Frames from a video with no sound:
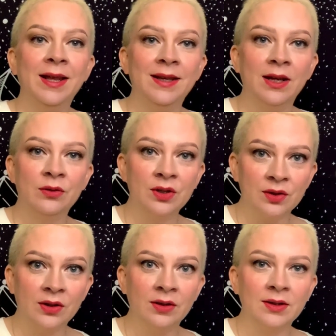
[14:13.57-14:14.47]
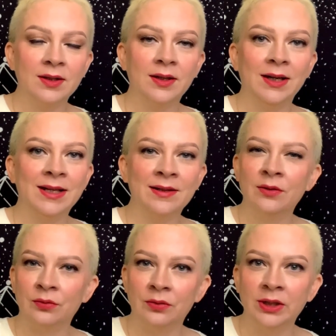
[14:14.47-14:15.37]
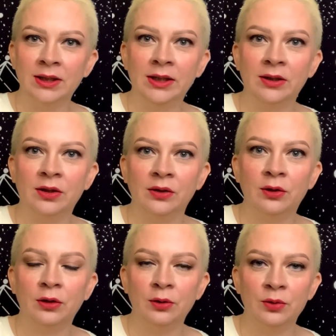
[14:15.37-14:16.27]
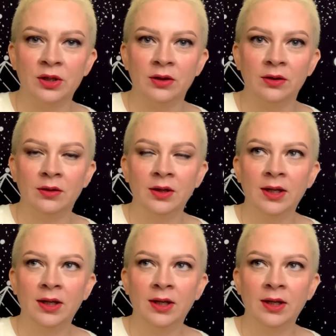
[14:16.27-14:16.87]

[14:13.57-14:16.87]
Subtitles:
The end result isn't really a conclusion.